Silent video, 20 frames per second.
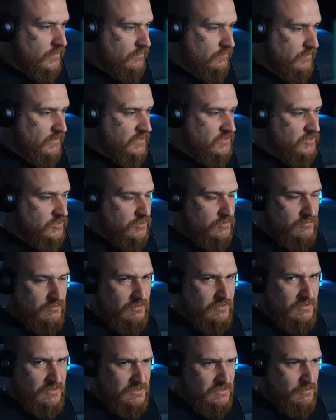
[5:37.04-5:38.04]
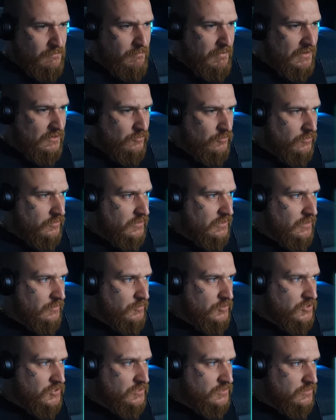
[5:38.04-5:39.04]
These are bad quality
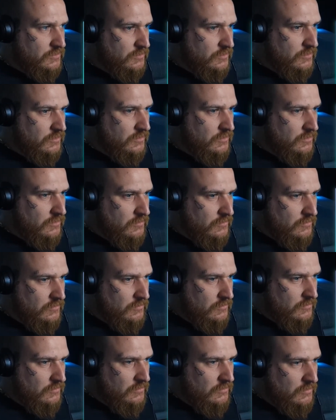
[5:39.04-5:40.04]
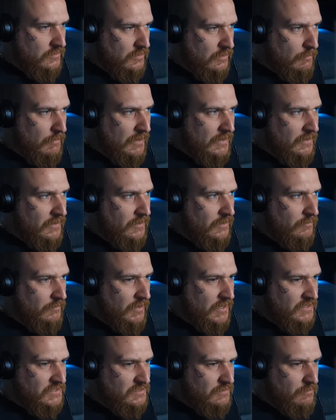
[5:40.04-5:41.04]
images. I might
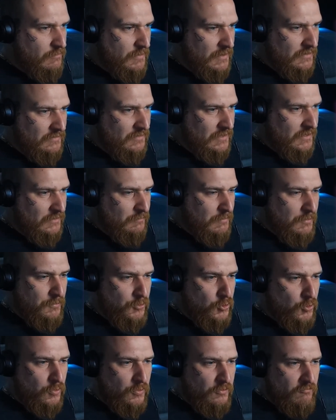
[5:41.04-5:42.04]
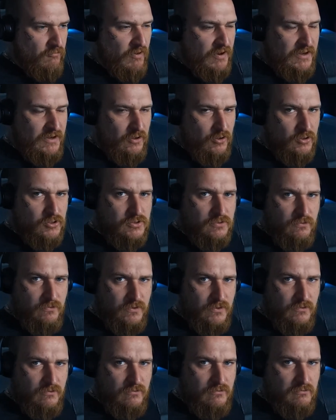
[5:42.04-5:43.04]
next time I might like maybe go on a Reddit or
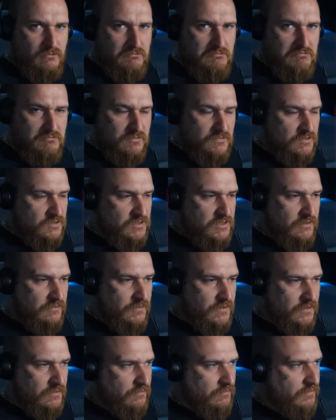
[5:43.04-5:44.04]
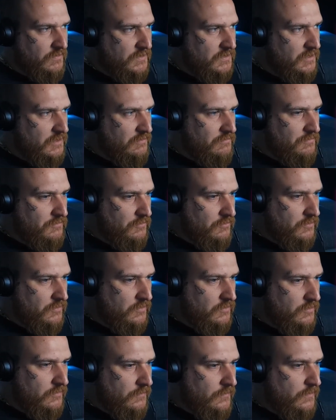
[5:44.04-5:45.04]
something, see if I can find anything on there.